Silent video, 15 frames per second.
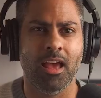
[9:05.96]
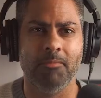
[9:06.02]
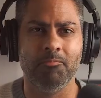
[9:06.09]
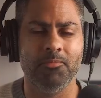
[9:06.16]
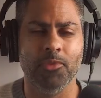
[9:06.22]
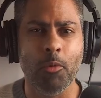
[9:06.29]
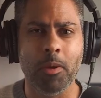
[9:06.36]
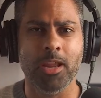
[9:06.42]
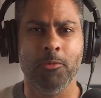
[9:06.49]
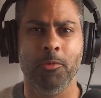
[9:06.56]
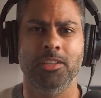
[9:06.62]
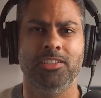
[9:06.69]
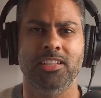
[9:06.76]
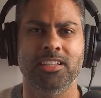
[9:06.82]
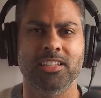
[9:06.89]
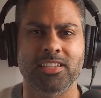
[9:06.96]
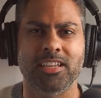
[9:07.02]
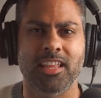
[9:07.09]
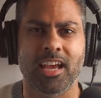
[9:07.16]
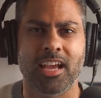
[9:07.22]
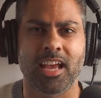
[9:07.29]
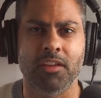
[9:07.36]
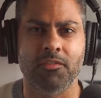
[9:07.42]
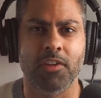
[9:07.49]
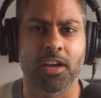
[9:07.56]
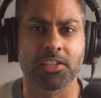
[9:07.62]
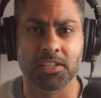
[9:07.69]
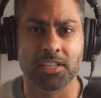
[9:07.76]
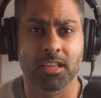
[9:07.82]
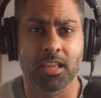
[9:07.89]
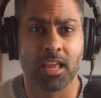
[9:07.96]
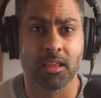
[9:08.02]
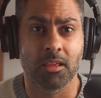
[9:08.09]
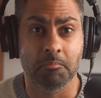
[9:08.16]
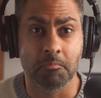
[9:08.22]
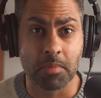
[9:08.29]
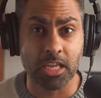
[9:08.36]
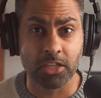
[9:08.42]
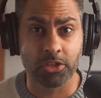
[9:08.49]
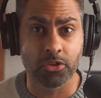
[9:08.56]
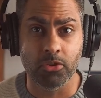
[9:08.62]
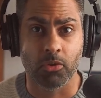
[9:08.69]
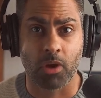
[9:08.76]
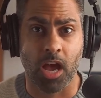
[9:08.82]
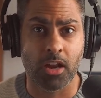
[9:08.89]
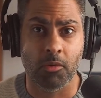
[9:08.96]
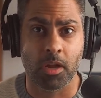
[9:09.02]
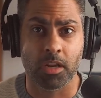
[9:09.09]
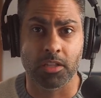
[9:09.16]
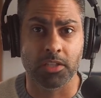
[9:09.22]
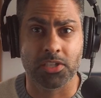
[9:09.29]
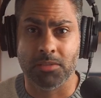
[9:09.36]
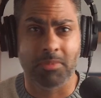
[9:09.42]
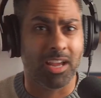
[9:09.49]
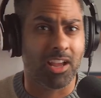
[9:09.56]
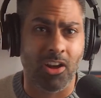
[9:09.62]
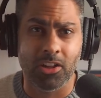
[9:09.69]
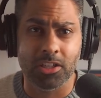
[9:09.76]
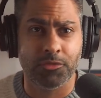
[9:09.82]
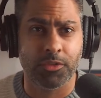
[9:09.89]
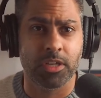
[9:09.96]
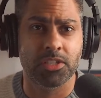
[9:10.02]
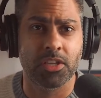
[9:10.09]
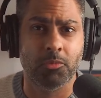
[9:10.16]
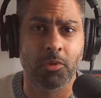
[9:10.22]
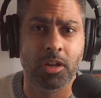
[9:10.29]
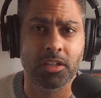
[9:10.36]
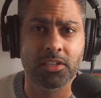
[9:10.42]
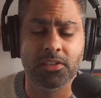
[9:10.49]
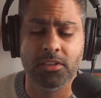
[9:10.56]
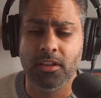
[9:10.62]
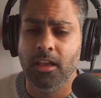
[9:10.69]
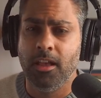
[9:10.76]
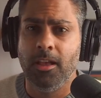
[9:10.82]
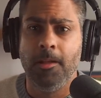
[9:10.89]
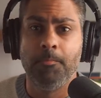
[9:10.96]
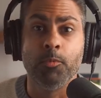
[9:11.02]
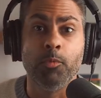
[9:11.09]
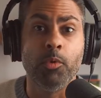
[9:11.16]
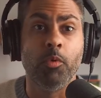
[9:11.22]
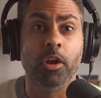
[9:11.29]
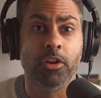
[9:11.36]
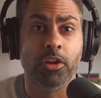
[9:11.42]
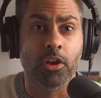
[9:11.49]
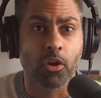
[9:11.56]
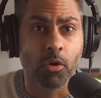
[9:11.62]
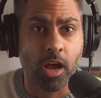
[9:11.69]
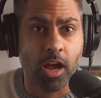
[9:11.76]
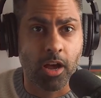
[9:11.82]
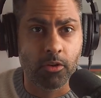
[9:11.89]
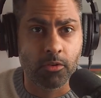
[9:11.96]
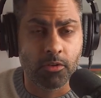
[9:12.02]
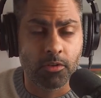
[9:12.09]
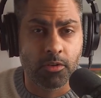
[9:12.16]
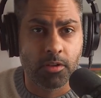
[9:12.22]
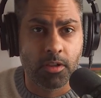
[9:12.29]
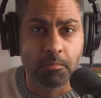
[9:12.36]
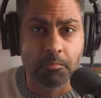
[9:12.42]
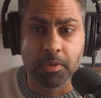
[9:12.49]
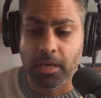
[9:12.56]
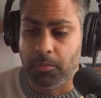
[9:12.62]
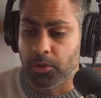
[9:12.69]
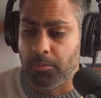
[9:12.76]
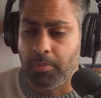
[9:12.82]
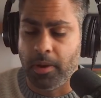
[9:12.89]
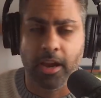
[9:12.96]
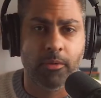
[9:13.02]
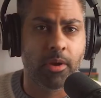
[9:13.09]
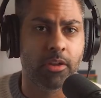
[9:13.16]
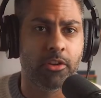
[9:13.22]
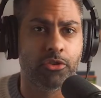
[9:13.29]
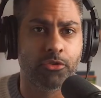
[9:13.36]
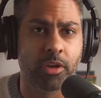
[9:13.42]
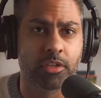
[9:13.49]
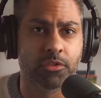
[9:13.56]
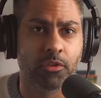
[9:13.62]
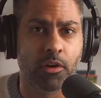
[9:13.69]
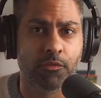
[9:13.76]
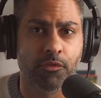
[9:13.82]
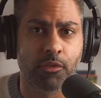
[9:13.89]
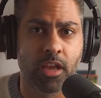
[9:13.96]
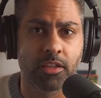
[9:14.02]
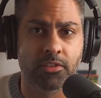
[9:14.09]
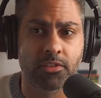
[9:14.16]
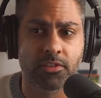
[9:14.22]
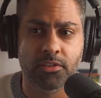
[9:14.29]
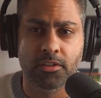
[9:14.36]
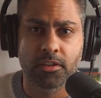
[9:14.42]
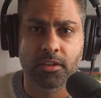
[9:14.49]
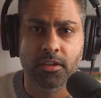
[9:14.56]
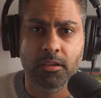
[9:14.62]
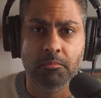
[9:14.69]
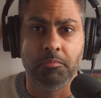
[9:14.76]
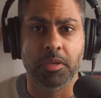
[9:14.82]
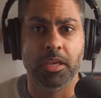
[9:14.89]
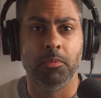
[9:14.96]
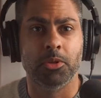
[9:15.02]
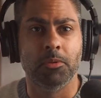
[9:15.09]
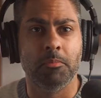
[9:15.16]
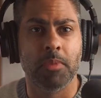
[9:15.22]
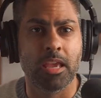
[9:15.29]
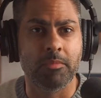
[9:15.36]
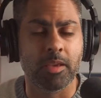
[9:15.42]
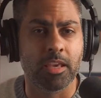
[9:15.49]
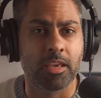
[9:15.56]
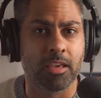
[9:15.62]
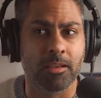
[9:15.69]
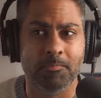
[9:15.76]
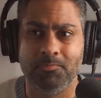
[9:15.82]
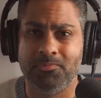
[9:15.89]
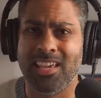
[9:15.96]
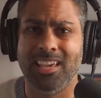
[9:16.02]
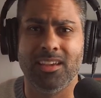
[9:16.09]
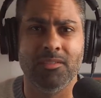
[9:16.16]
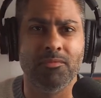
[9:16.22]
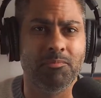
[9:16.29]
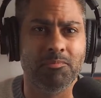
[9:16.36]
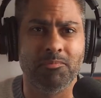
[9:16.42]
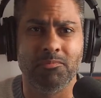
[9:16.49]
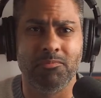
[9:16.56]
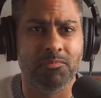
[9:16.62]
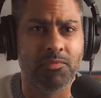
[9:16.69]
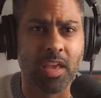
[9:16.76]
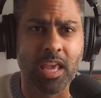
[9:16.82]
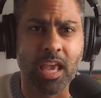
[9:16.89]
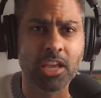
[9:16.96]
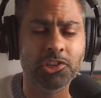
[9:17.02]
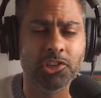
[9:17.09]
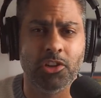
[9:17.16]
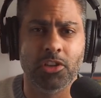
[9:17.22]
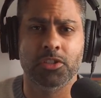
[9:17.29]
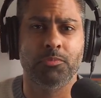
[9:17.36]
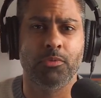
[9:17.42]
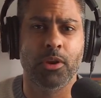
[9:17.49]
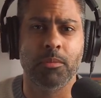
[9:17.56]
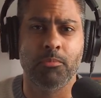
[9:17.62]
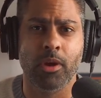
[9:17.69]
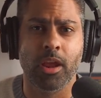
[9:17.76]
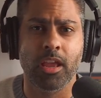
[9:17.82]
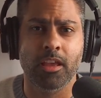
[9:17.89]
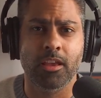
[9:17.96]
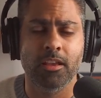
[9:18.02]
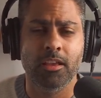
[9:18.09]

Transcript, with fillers: Nobody wants to listen to that kind of advice. Me too. I don't want to listen. My college friends didn't want to listen. We wanted to go out, be able to buy a round of drinks for our friends, be able to maybe take a vacation on spring break.